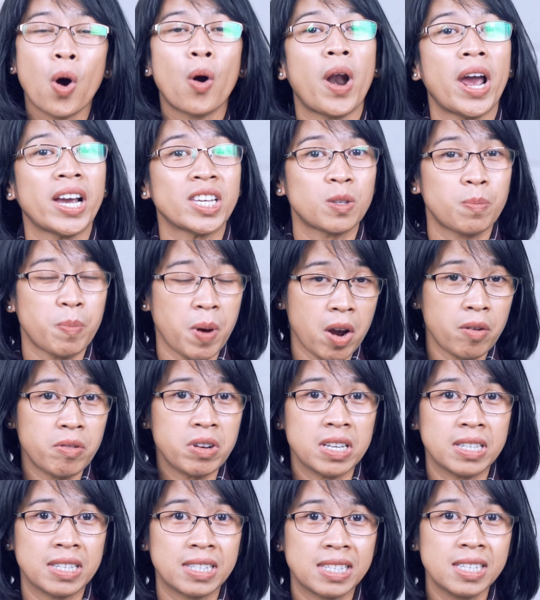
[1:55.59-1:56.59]
or
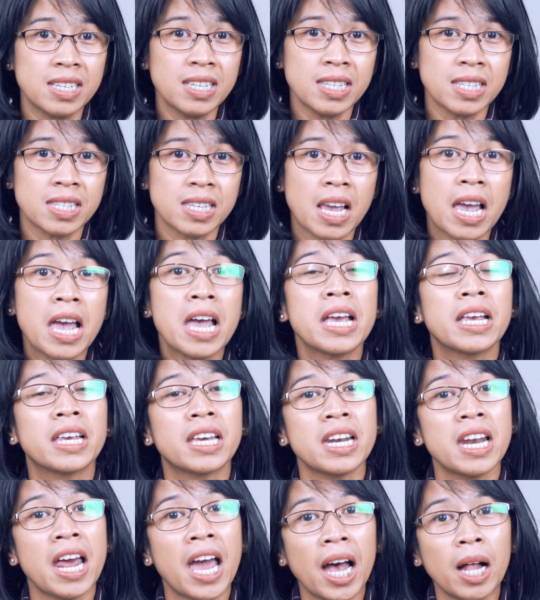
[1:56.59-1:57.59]
experiences
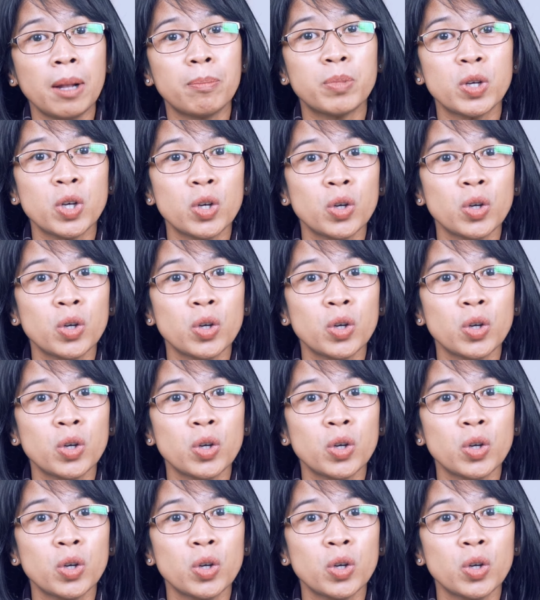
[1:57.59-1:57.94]
can help